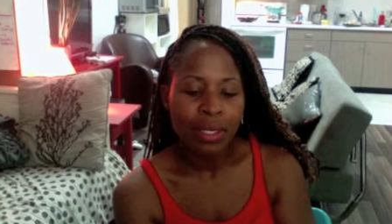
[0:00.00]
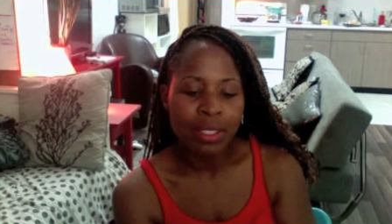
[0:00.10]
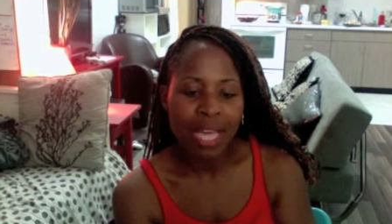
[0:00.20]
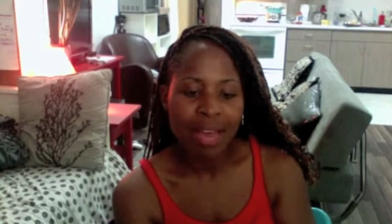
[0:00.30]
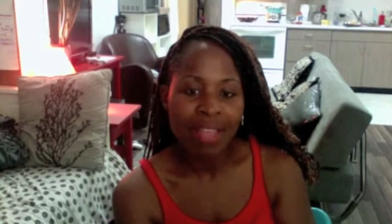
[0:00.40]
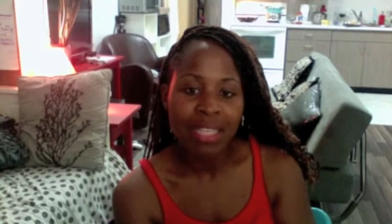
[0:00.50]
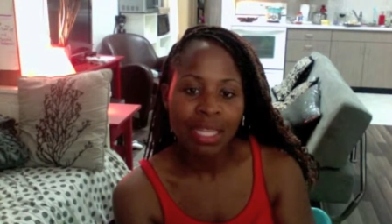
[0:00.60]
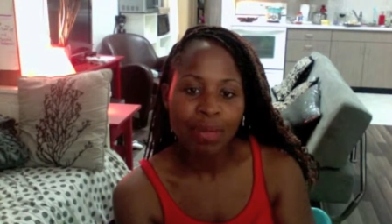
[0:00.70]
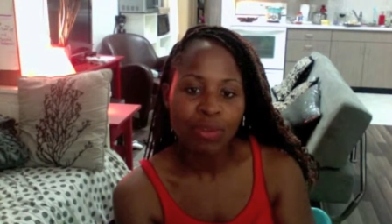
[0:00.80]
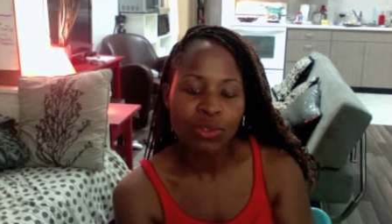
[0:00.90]
to have that
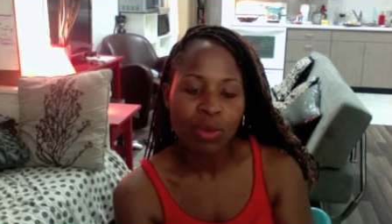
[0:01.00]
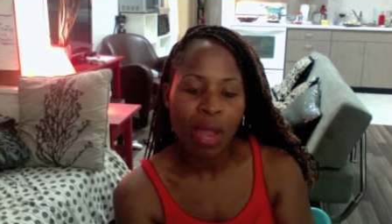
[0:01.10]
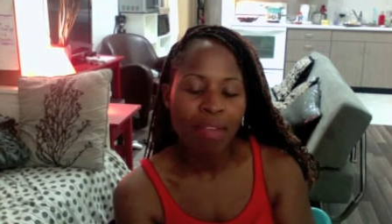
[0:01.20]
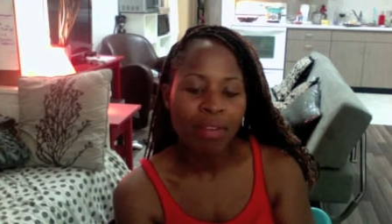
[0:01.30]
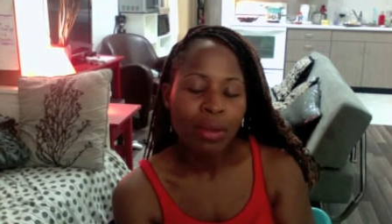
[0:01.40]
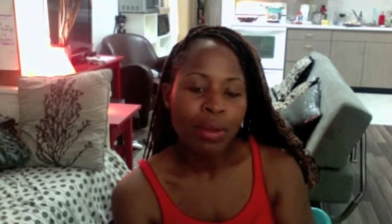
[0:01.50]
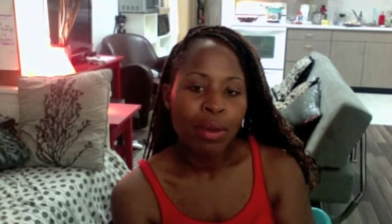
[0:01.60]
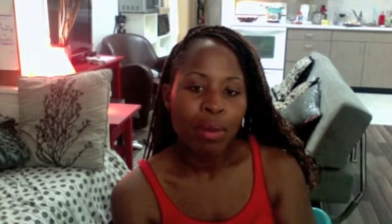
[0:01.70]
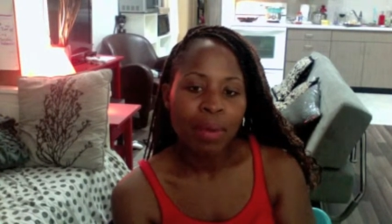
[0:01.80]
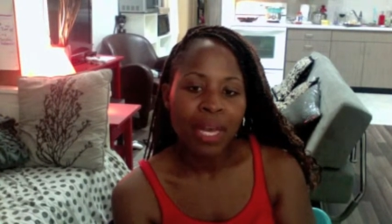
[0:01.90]
type of drive.
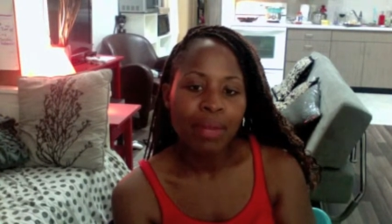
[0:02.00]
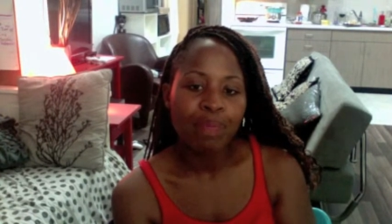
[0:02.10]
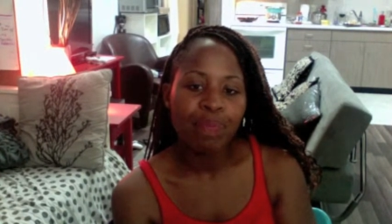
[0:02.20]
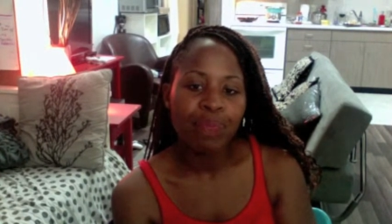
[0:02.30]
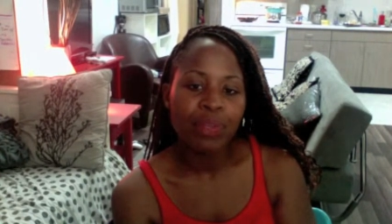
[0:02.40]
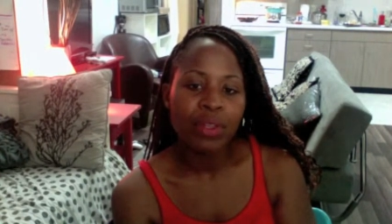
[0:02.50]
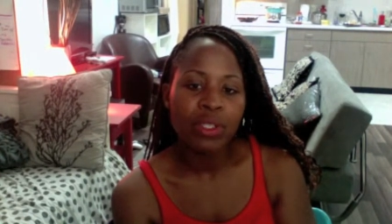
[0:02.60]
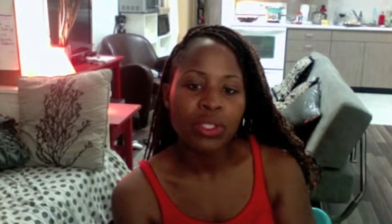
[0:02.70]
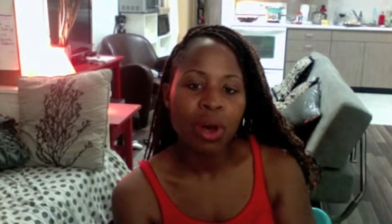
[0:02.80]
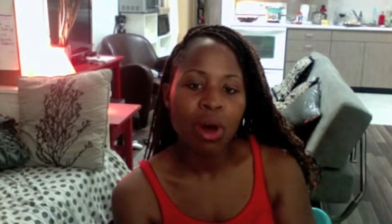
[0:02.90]
But
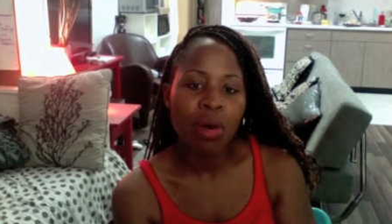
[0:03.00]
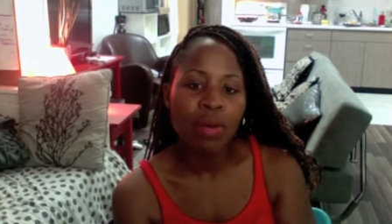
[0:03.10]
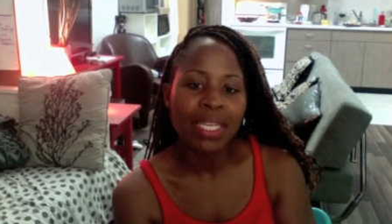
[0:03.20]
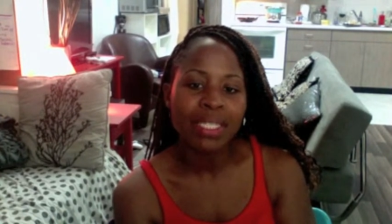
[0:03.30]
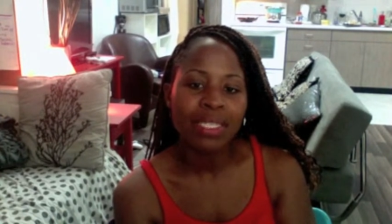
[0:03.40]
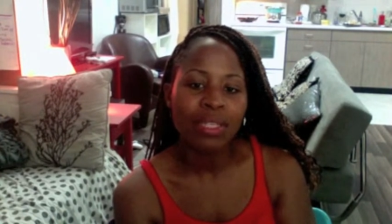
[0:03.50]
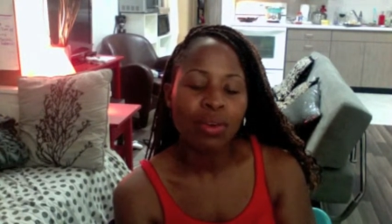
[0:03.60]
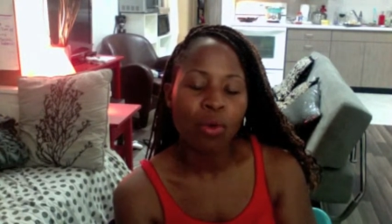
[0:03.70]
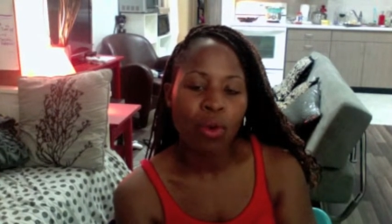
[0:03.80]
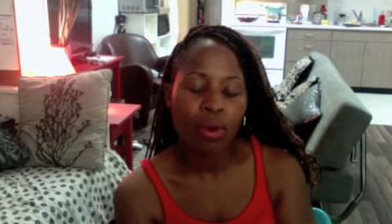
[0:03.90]
there's always an
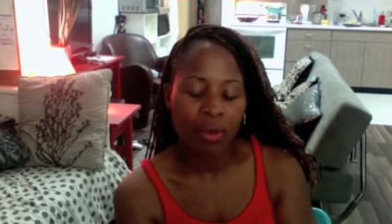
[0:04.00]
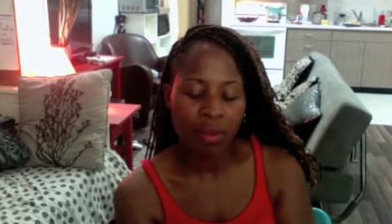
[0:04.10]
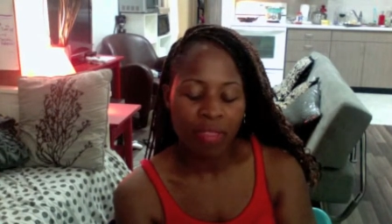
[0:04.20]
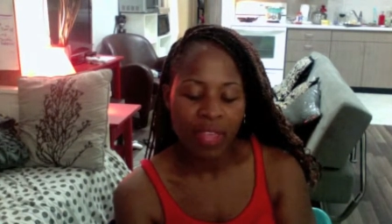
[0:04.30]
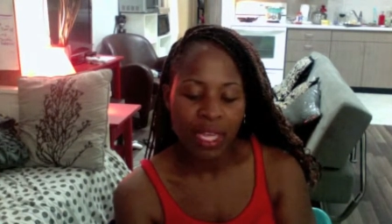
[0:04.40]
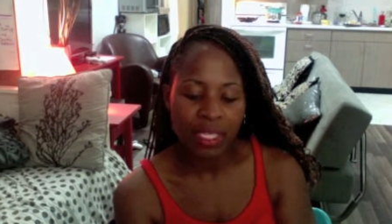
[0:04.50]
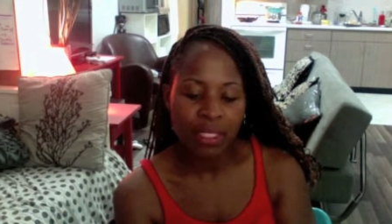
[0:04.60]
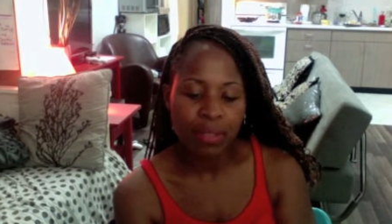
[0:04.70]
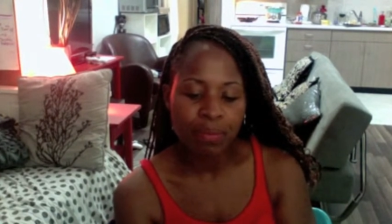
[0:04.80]
order to things.